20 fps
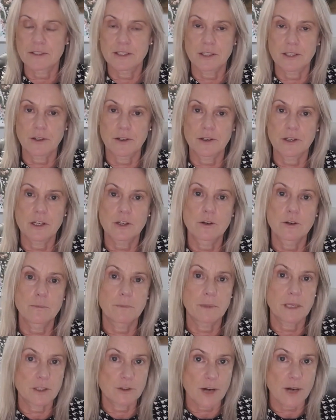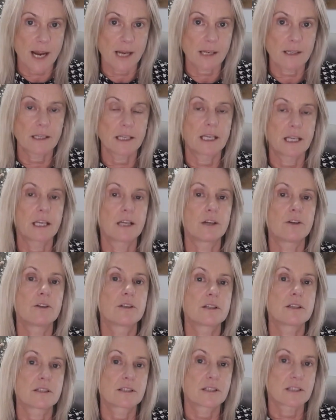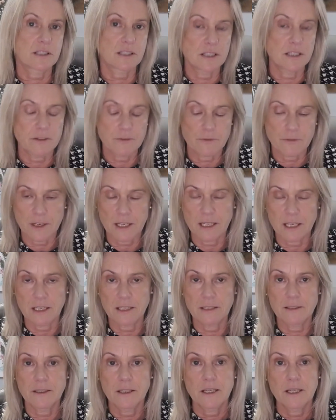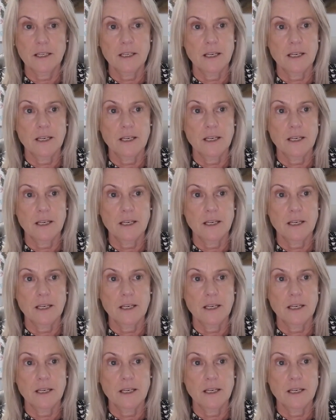So it could be tracking, sniffing,